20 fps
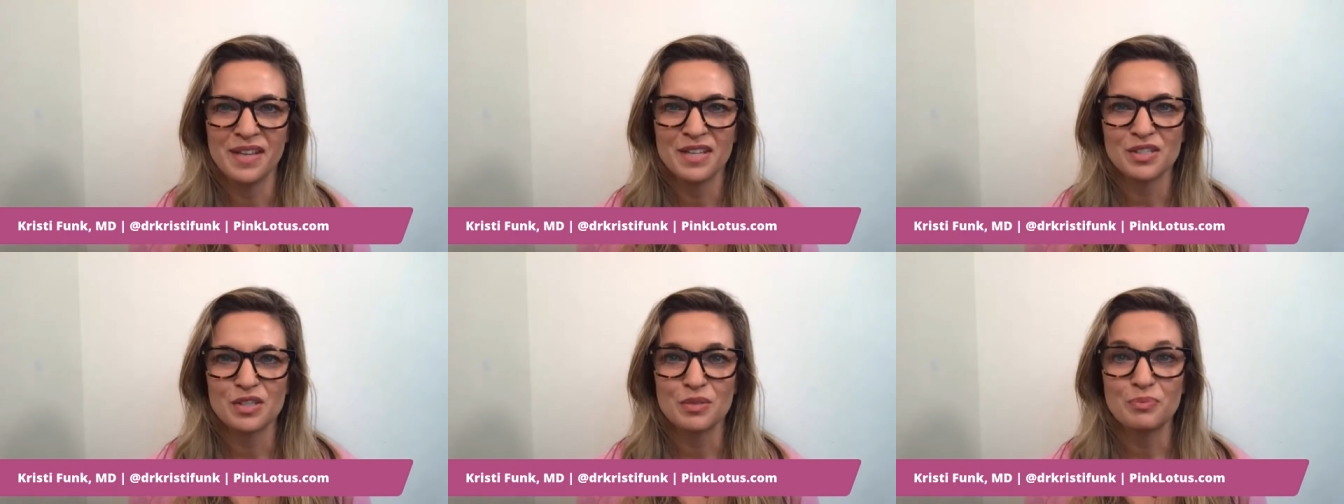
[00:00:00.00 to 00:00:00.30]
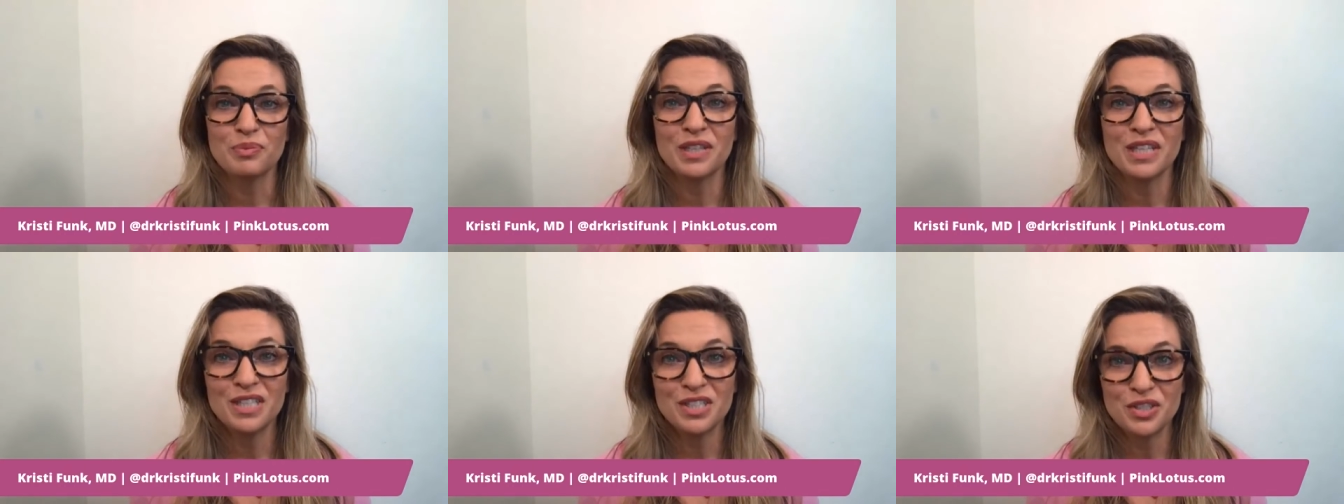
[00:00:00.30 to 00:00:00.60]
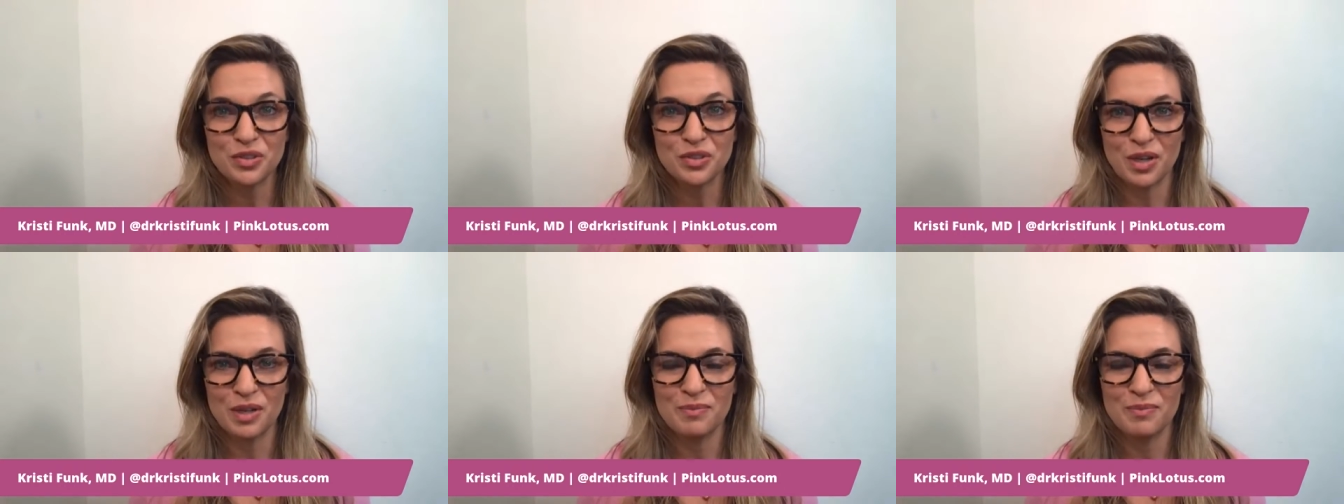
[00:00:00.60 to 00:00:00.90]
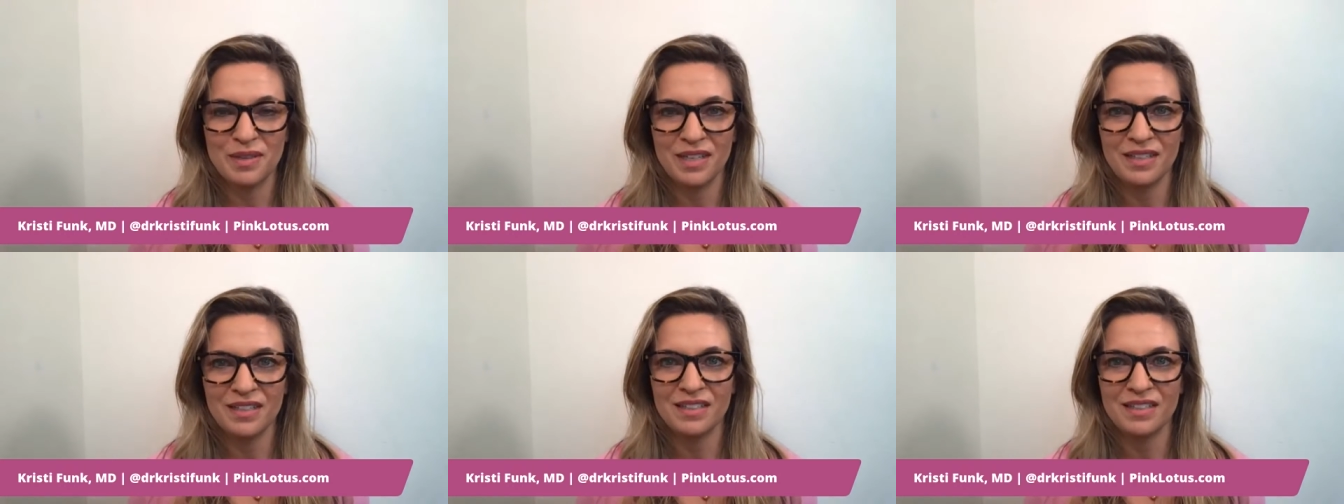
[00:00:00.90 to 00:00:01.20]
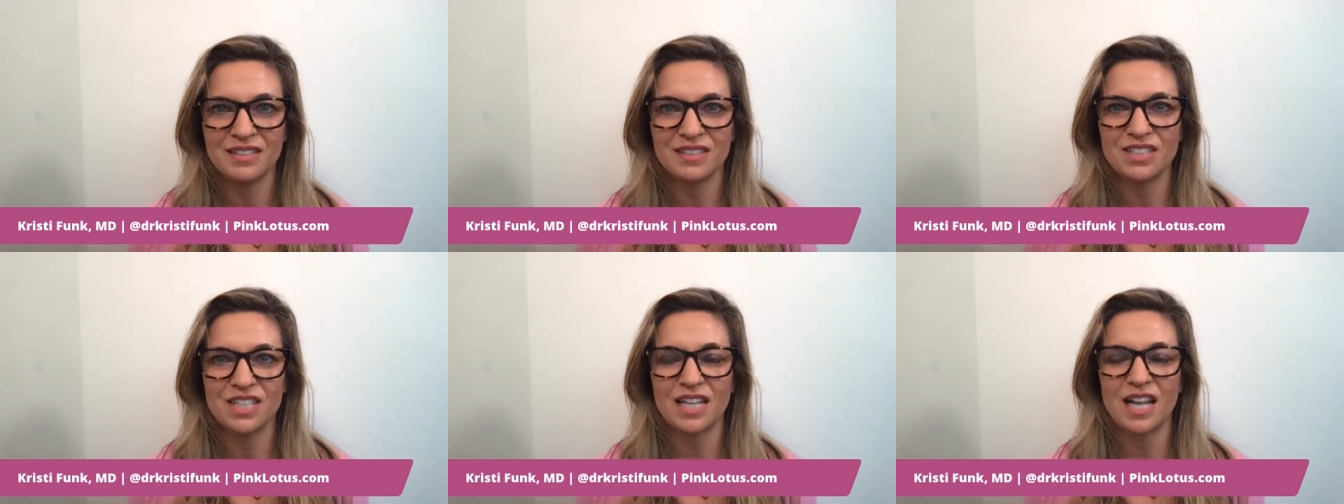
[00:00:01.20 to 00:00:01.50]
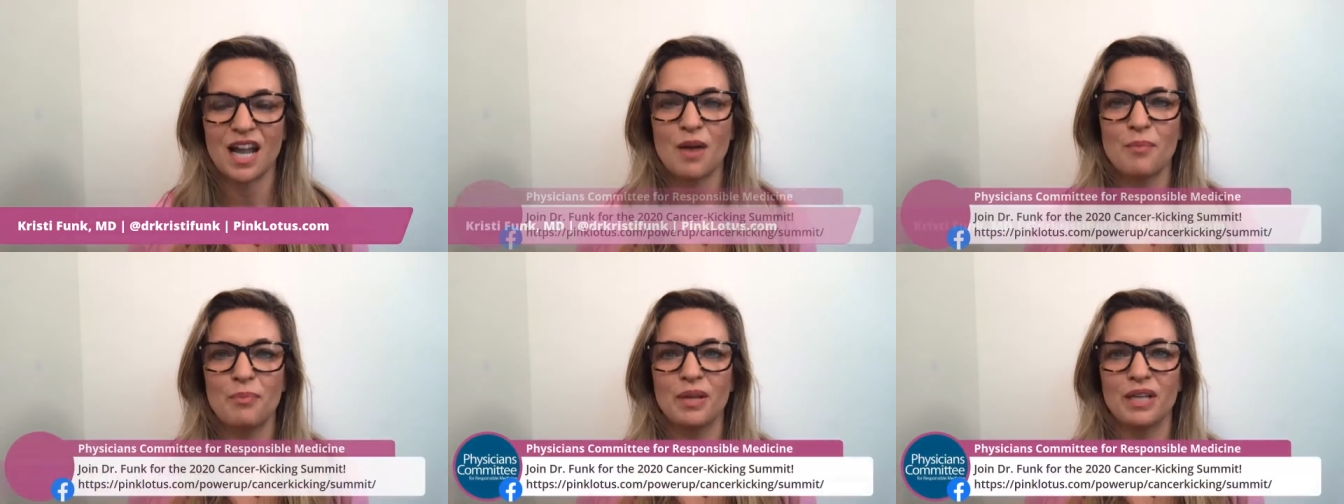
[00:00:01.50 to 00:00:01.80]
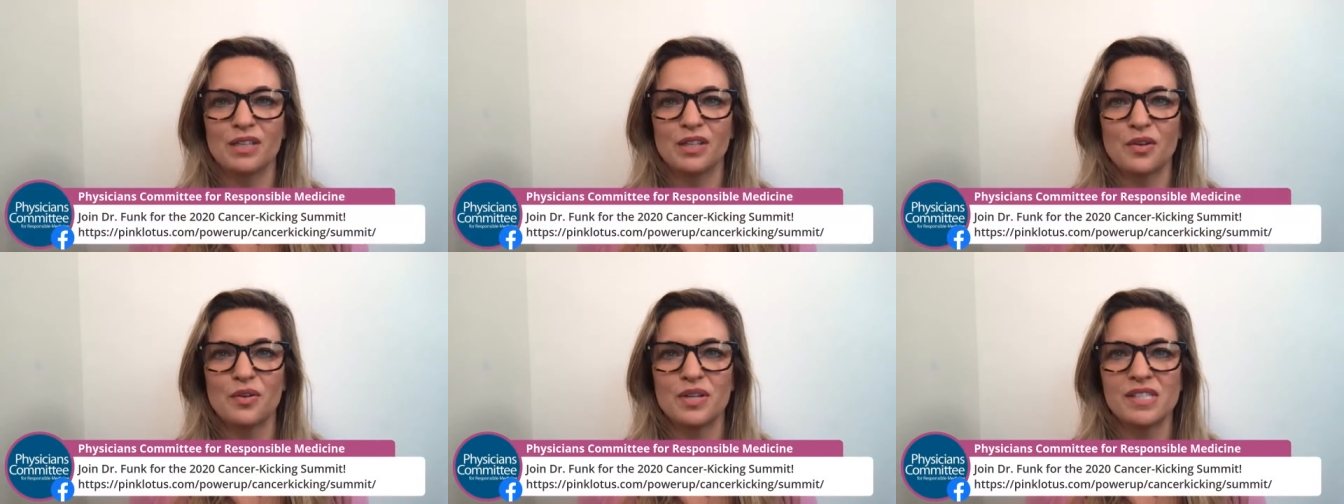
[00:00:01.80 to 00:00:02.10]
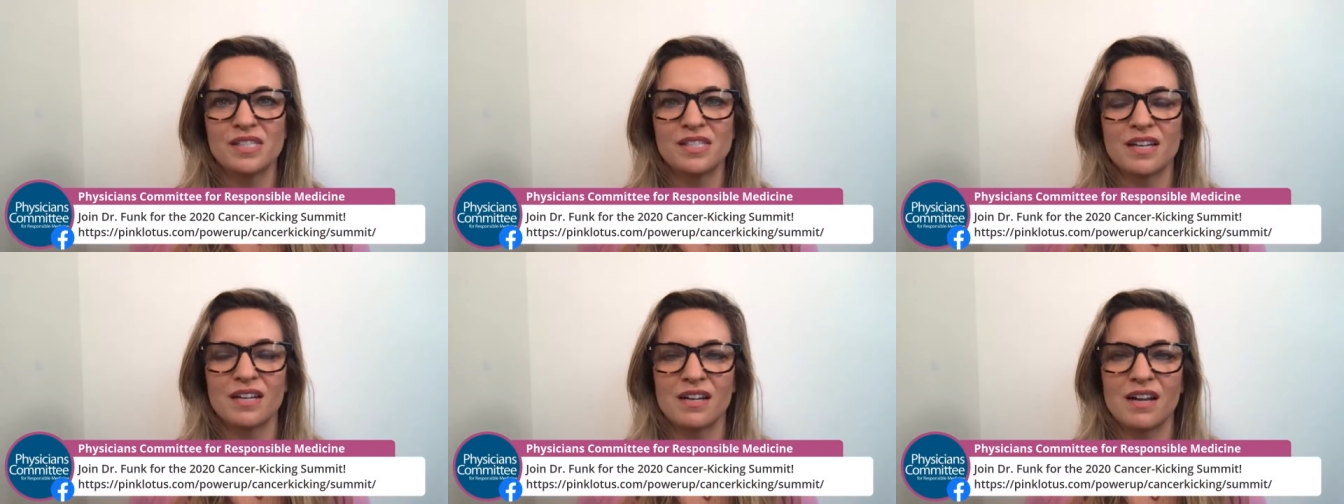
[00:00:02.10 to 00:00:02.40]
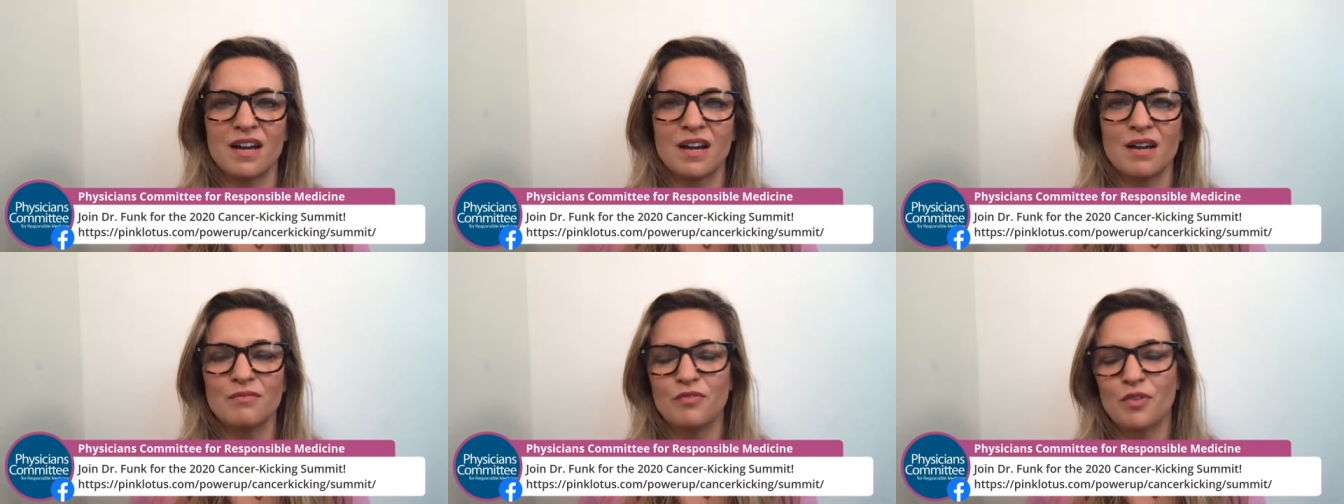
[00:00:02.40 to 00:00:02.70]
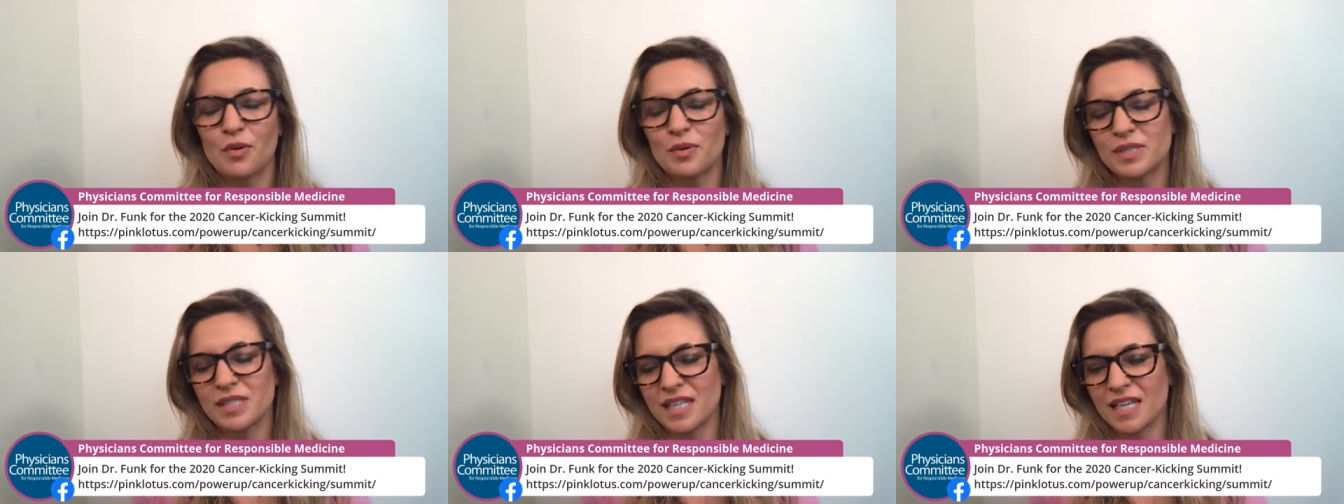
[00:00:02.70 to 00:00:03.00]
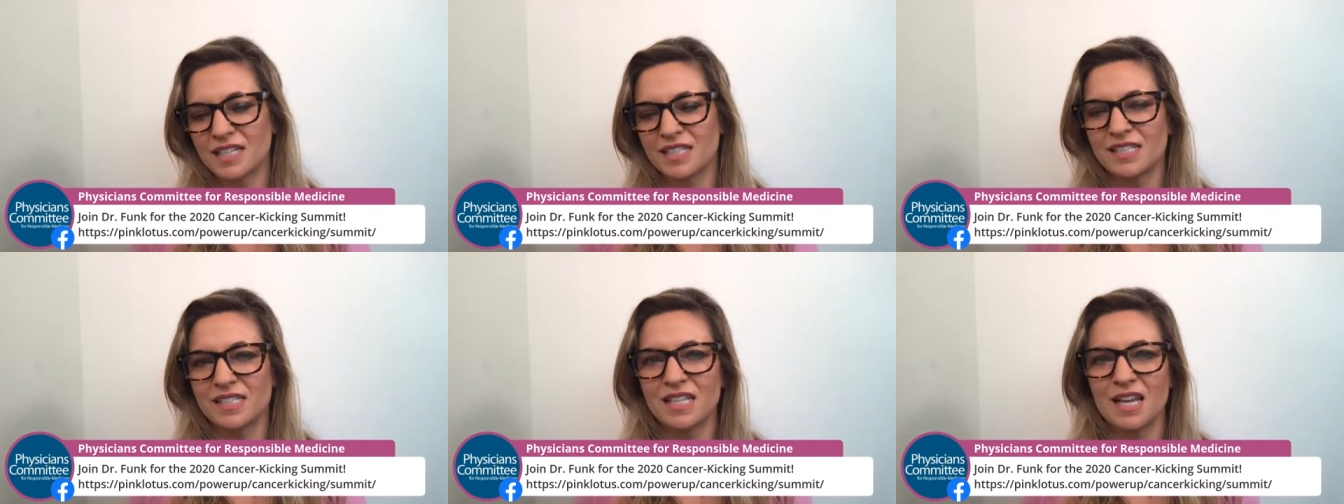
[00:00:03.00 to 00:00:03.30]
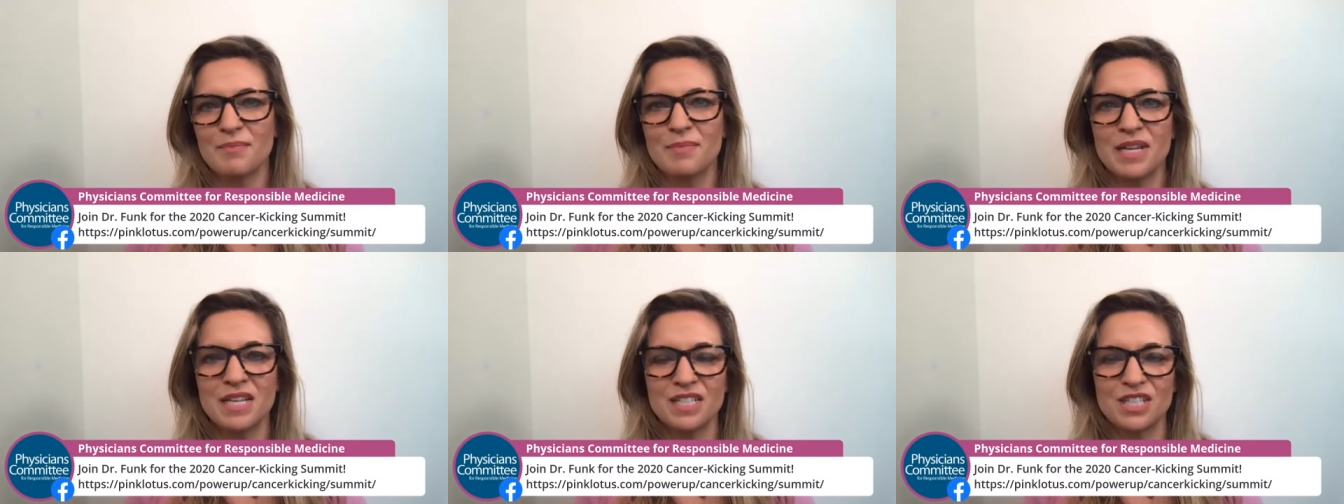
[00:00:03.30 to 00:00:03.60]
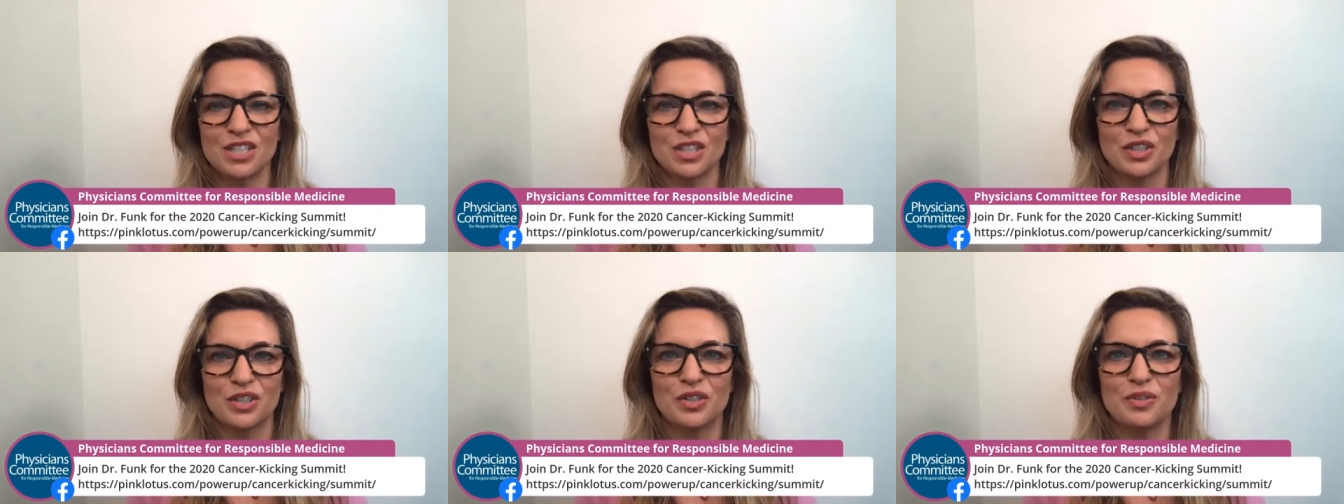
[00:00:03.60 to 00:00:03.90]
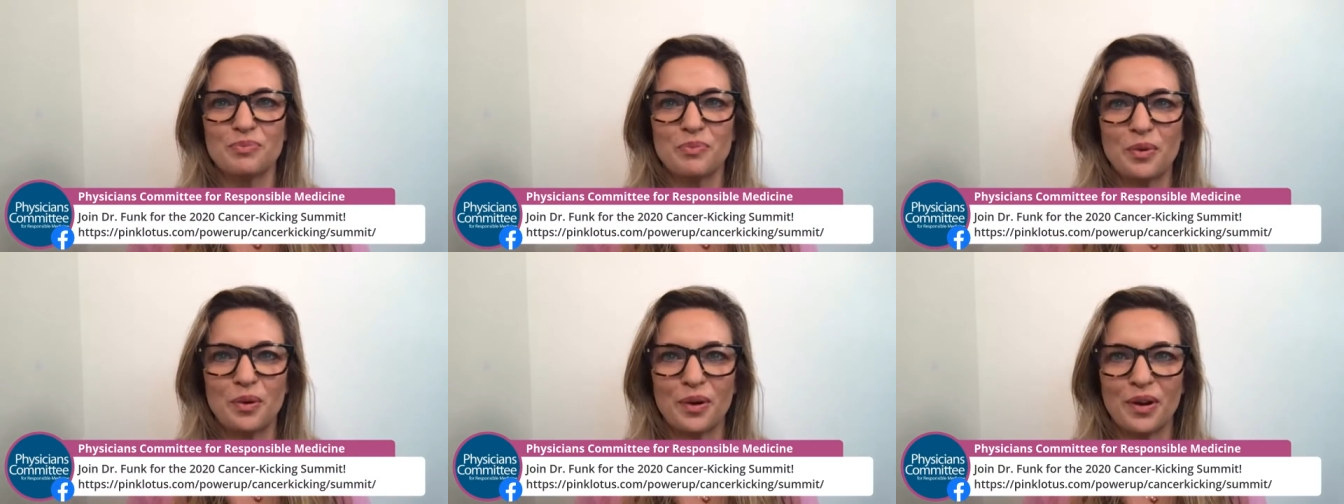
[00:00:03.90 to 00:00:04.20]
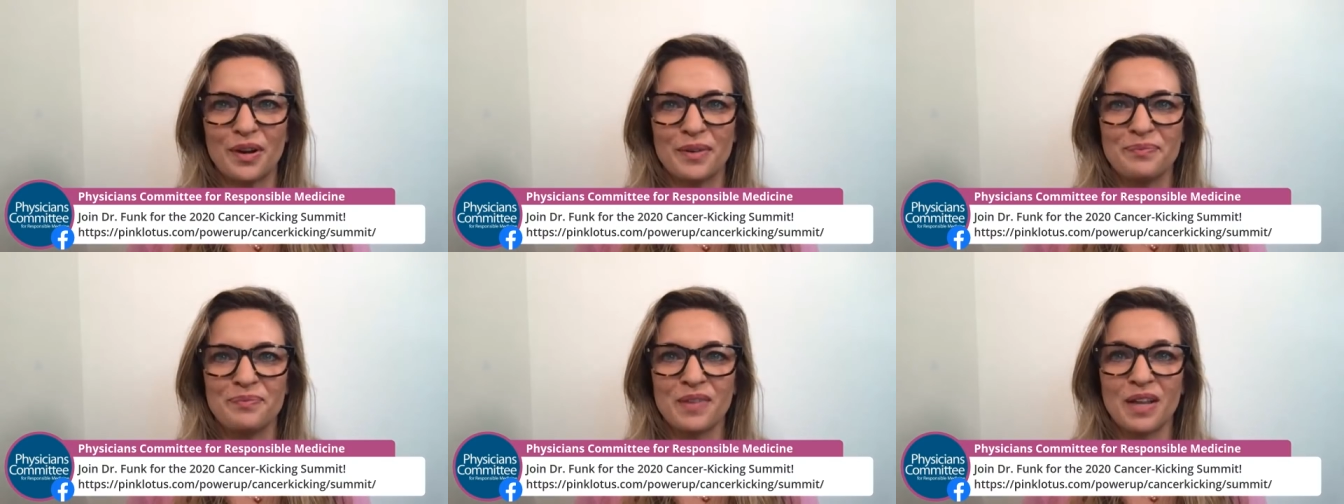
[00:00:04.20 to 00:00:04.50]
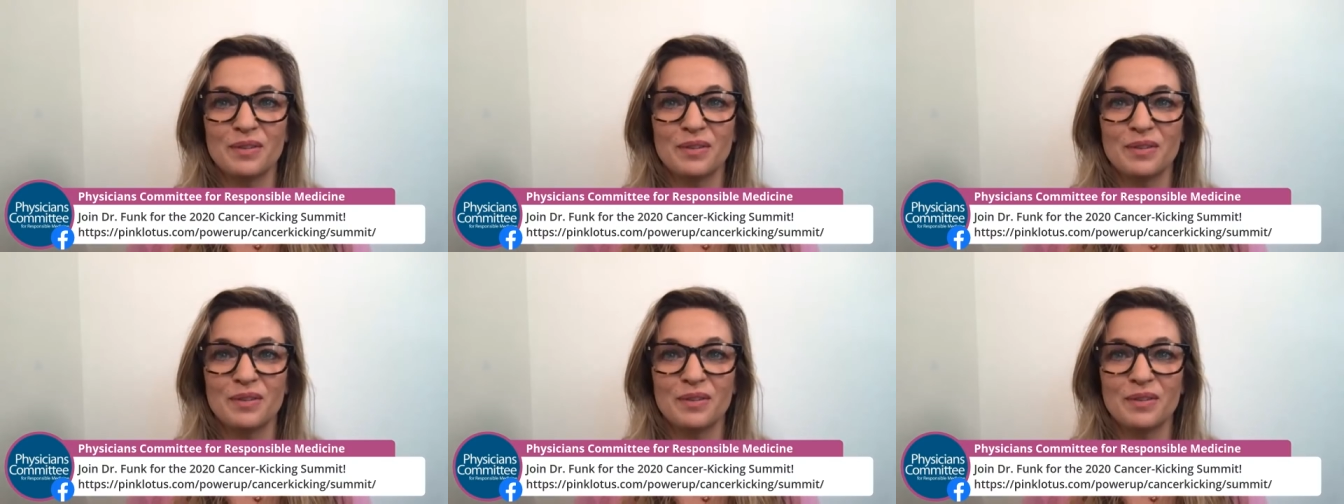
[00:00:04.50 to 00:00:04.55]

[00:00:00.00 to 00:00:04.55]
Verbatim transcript: So please join me. Check out pinklotus.com forward slash summit to learn more.